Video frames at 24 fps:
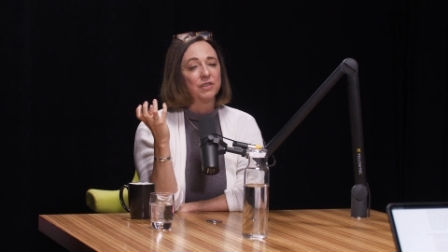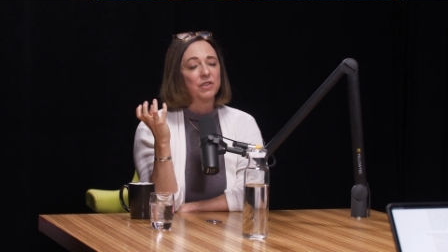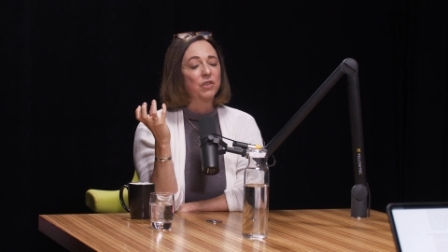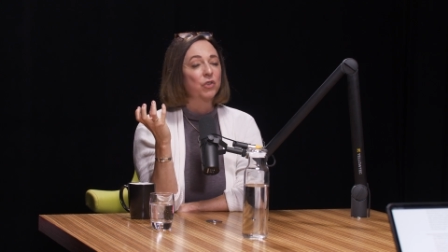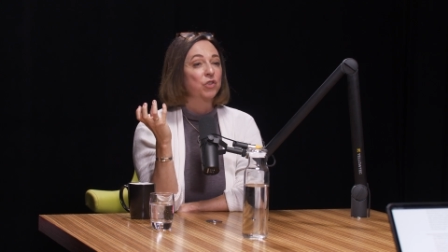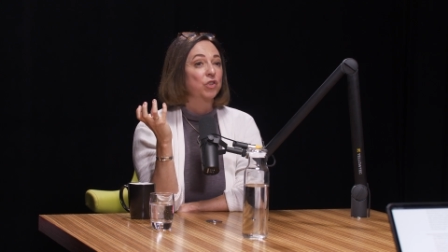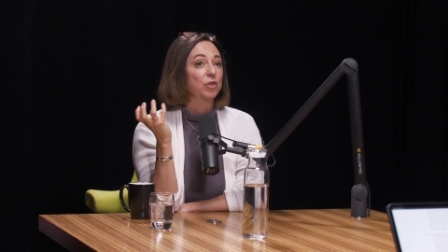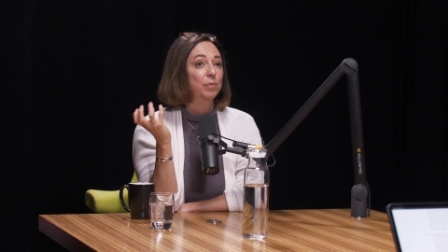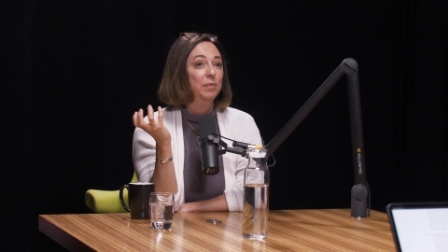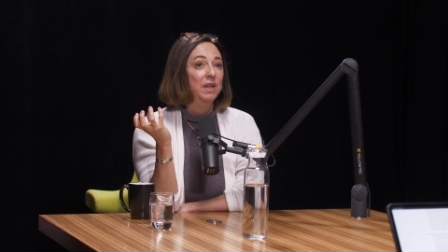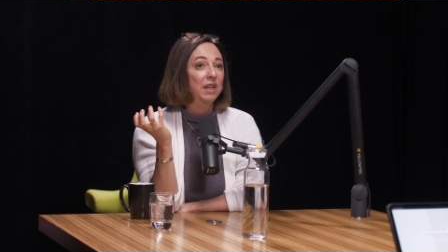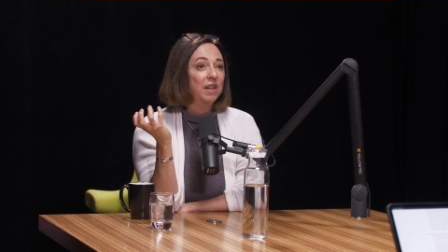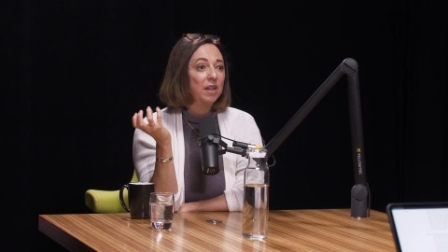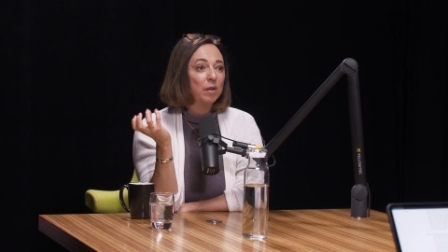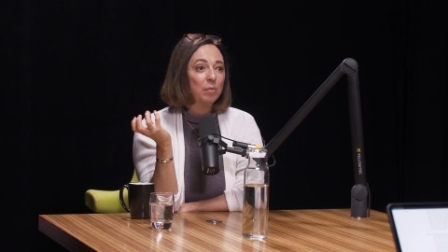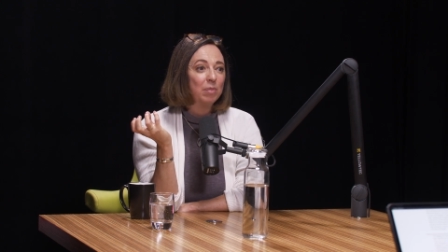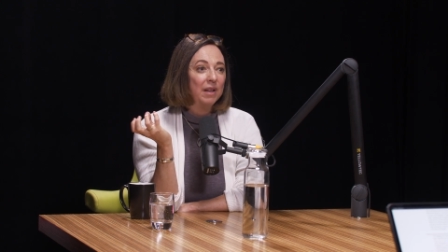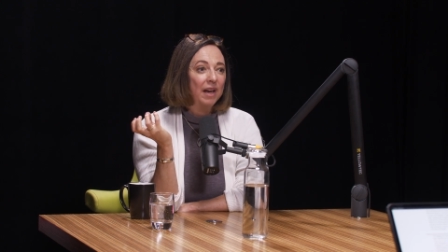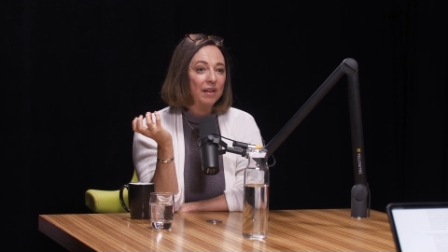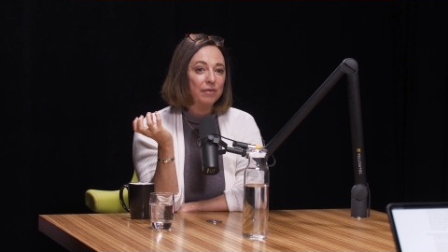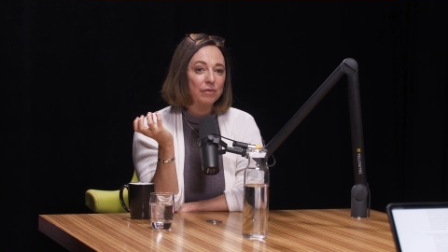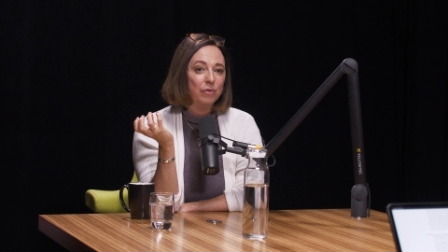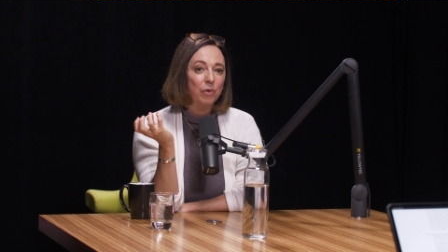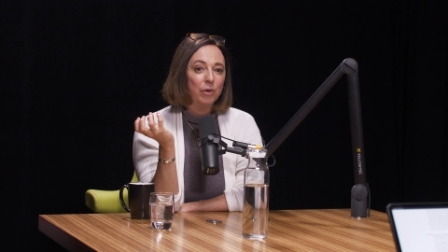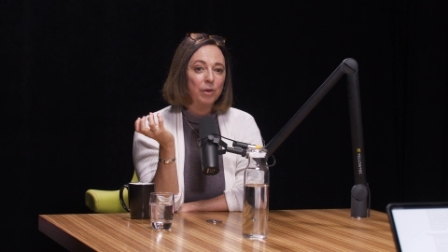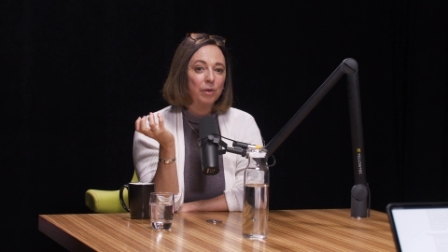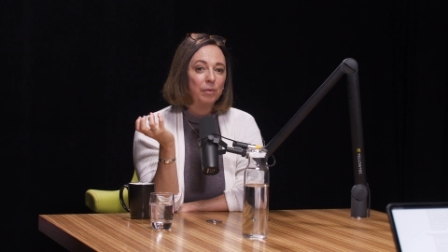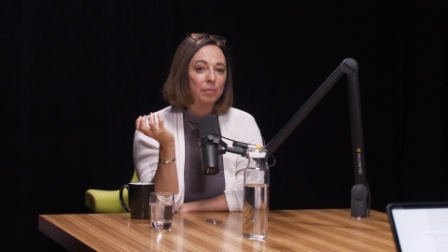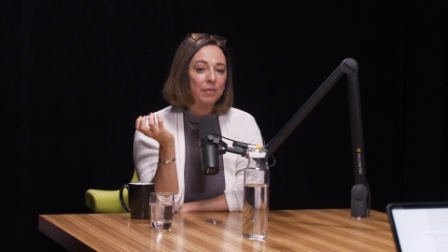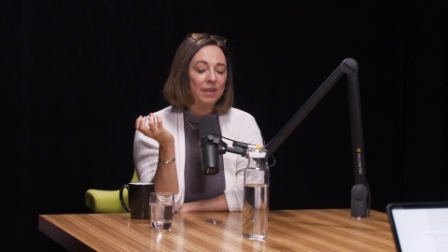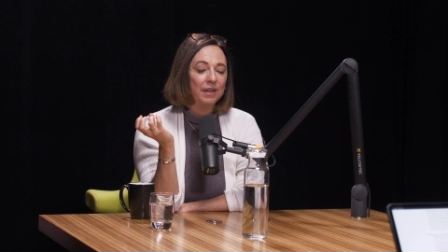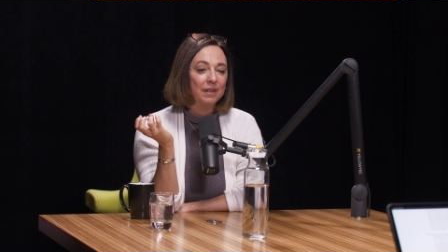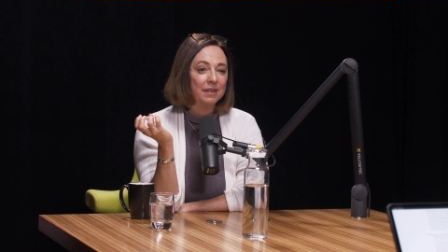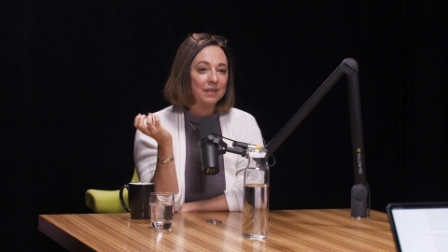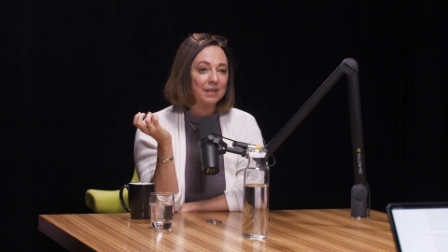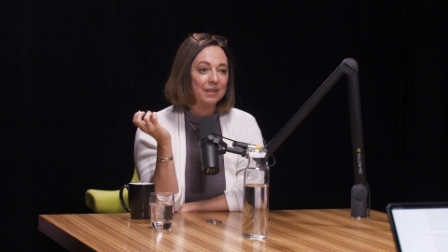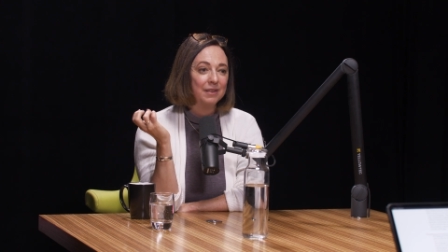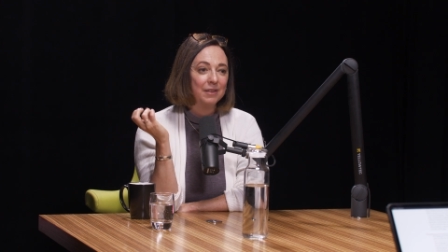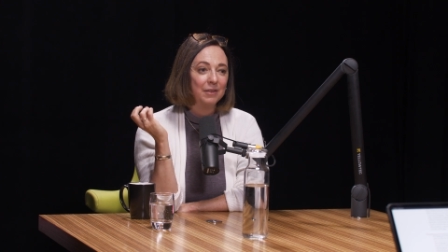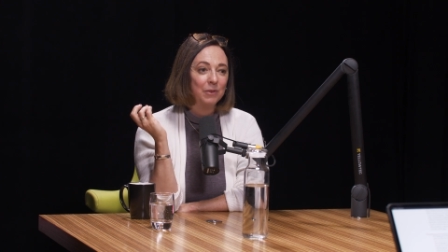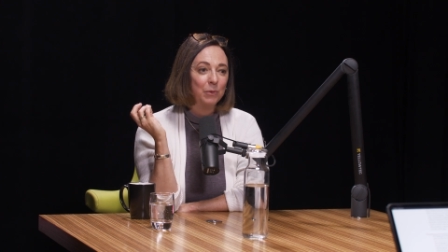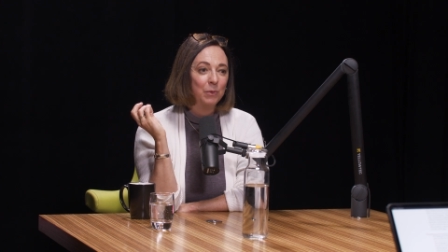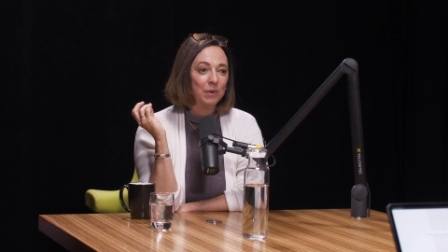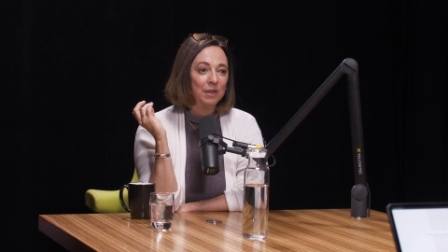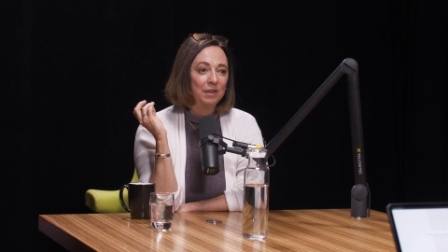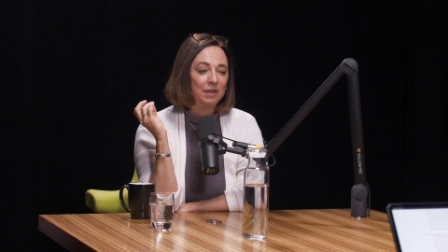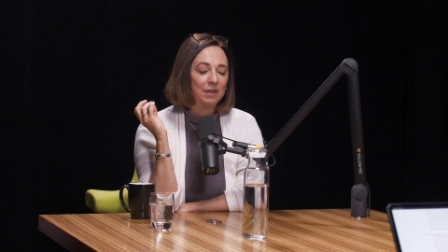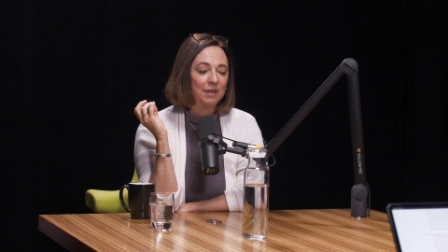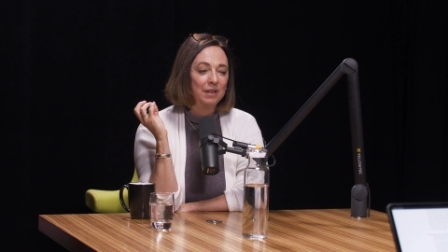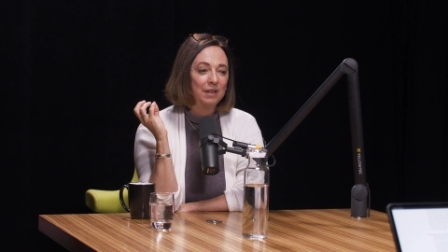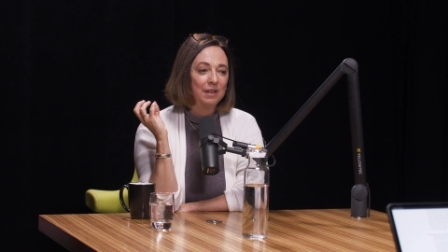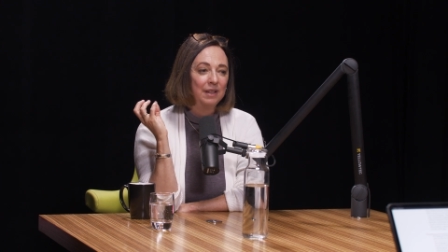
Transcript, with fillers: social media platform that would